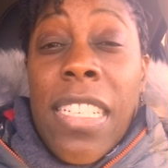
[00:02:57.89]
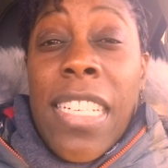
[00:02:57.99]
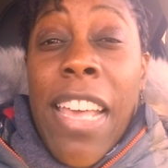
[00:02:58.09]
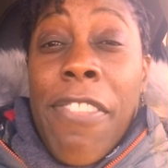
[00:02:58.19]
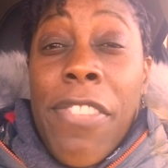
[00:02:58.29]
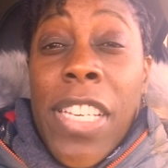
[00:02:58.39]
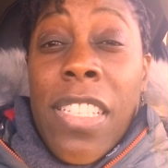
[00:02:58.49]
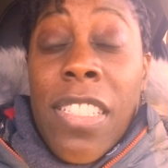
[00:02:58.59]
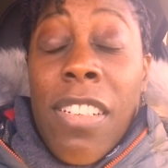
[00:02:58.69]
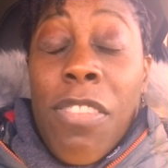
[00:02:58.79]
and that
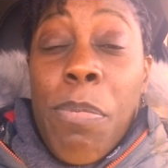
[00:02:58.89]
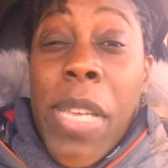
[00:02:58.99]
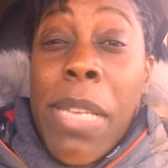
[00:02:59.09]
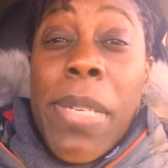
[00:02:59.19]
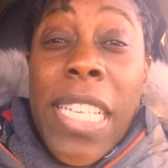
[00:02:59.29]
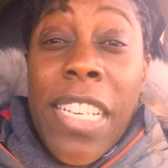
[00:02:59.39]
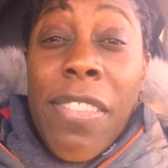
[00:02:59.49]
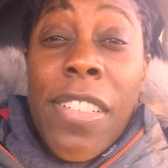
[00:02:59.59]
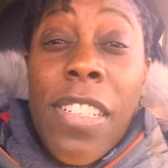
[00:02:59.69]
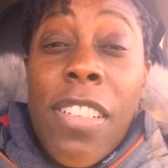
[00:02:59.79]
feeling of maybe
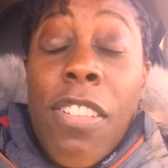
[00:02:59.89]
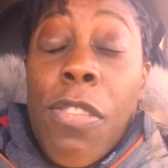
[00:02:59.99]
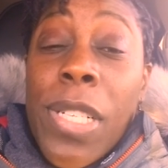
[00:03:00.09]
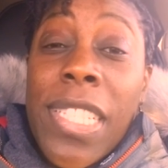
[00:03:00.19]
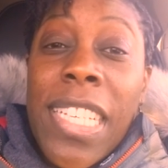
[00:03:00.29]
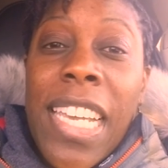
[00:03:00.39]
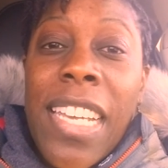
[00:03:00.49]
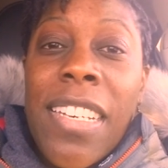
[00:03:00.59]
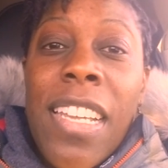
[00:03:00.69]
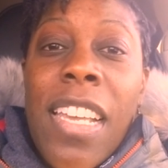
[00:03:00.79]
hearing the voice
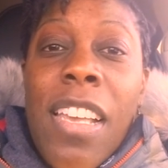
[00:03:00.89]
again